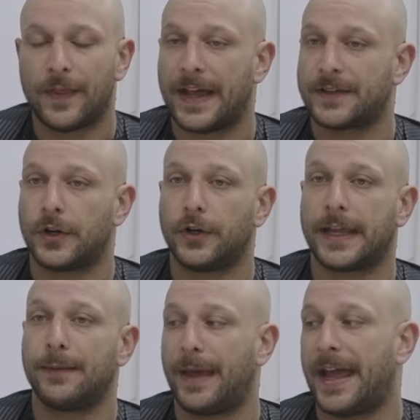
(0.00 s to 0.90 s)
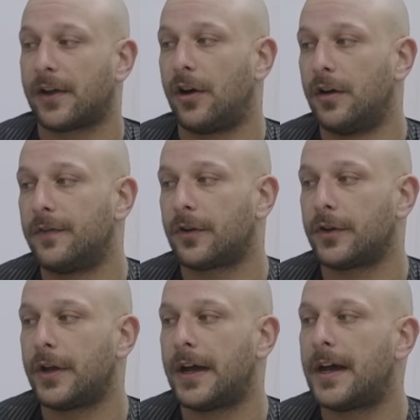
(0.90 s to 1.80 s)
that's hooking back over
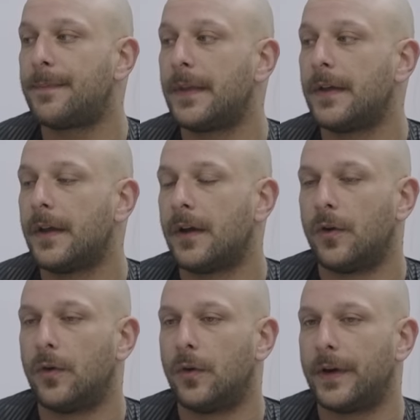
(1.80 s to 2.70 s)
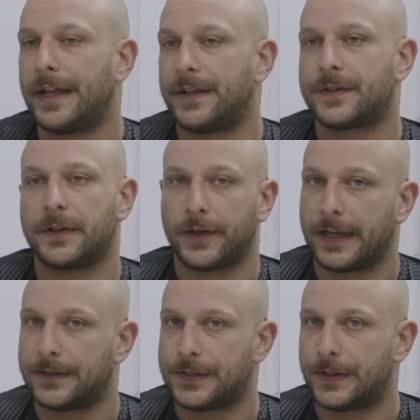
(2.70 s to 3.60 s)
on your arm or it's
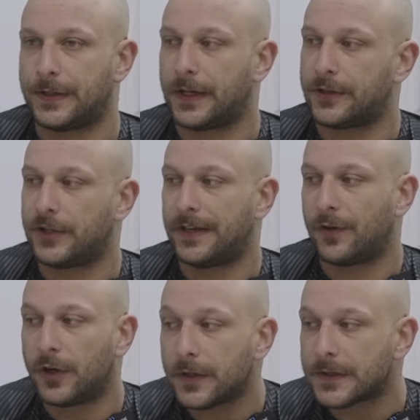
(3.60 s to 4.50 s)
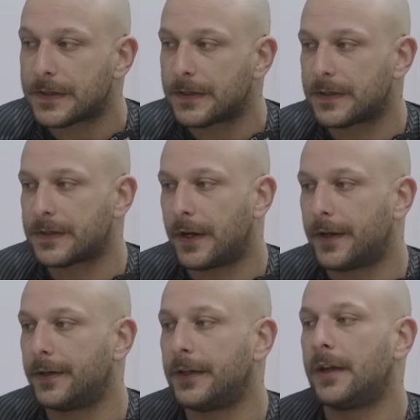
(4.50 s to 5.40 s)
looking to achieve hooks.
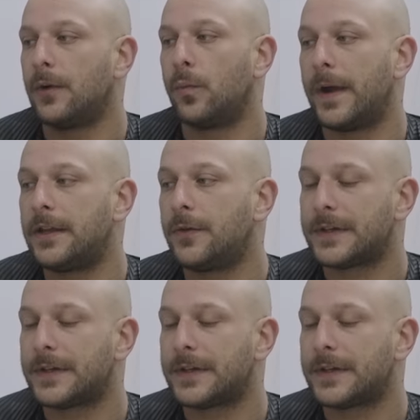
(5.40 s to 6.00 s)
So, when you